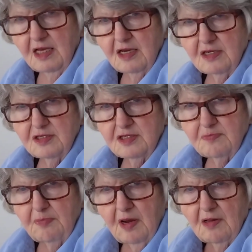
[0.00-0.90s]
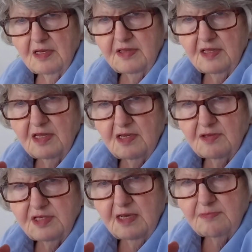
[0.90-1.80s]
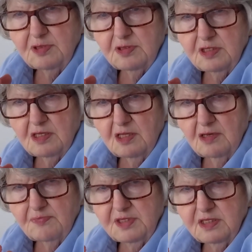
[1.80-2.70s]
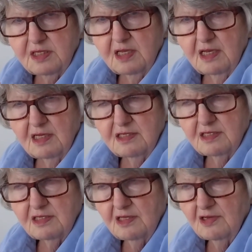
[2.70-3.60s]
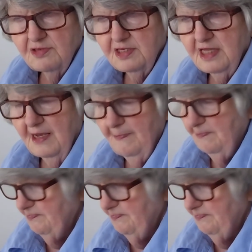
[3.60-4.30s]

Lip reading: you could just barely the little tip, just a little snip.